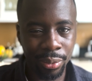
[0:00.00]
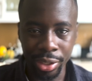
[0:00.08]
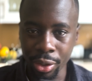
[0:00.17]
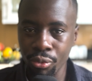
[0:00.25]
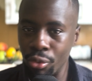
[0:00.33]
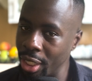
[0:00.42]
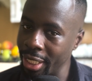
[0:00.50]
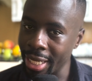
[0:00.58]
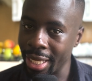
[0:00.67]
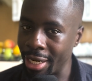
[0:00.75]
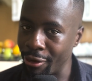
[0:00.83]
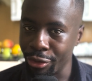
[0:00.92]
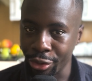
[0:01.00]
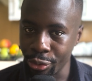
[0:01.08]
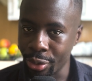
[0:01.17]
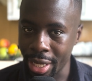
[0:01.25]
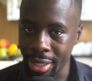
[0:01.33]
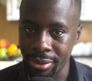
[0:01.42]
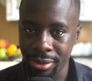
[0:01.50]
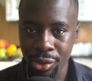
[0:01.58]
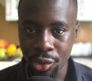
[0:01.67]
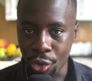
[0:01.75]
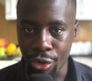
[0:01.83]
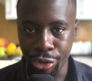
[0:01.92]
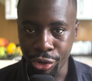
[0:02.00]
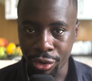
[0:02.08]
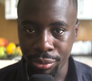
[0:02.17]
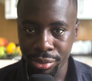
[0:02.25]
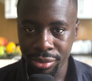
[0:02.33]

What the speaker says: we don't really get here in the UK or in Europe.